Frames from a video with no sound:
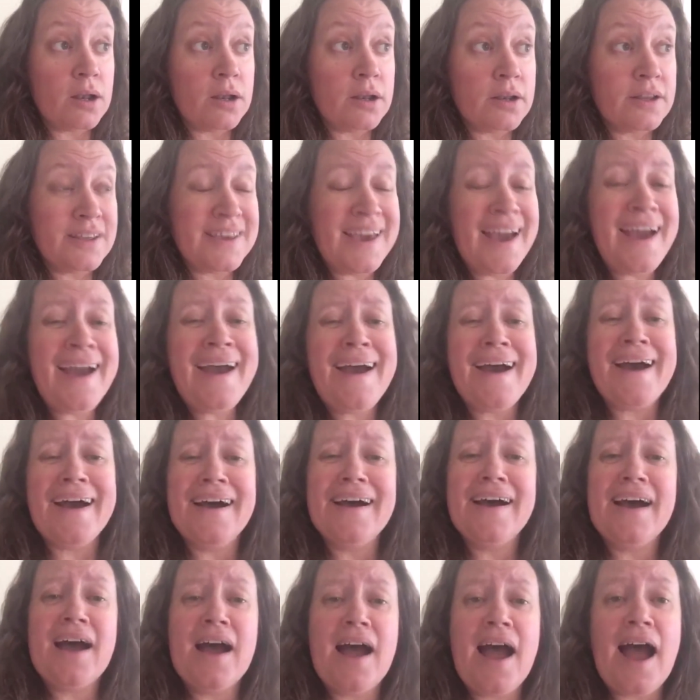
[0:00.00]
Yeah.
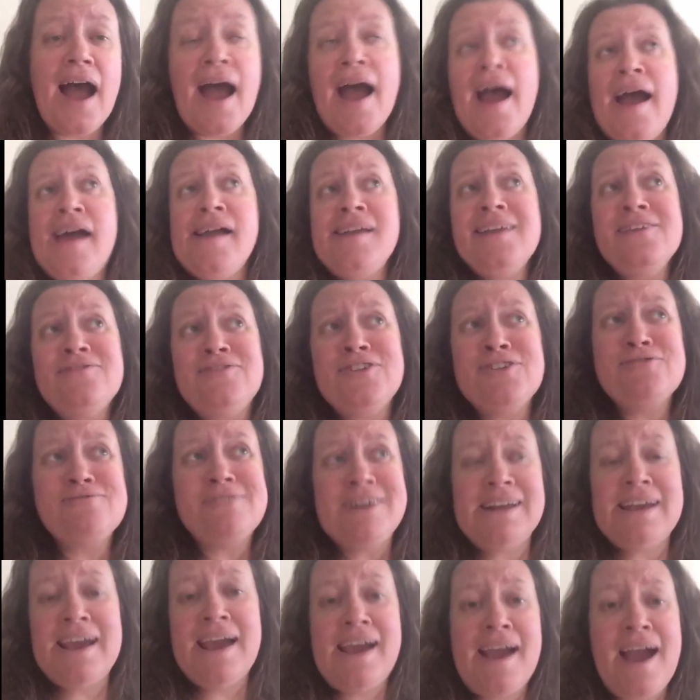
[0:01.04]
And if you
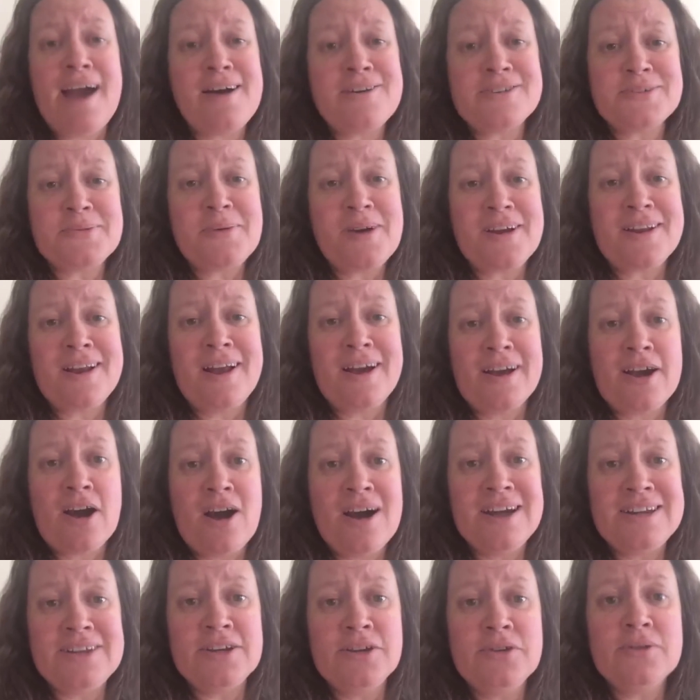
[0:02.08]
really hate housework like
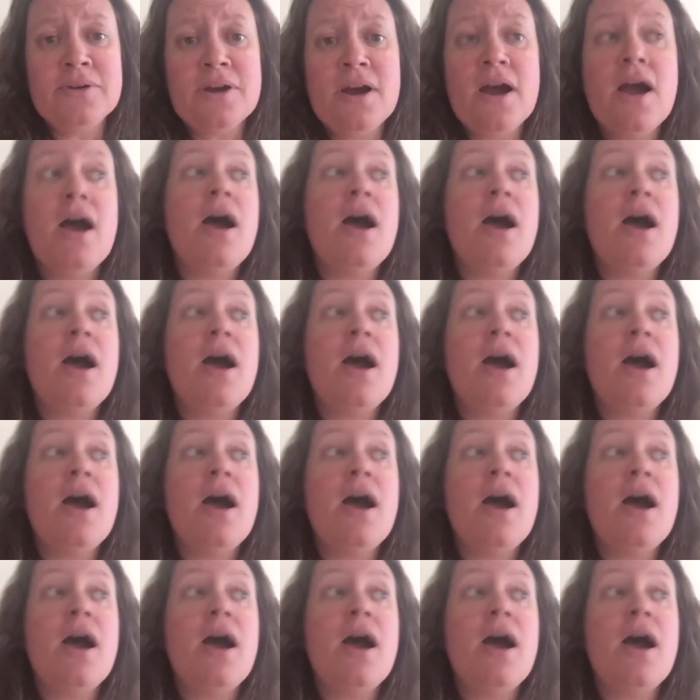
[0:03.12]
I do,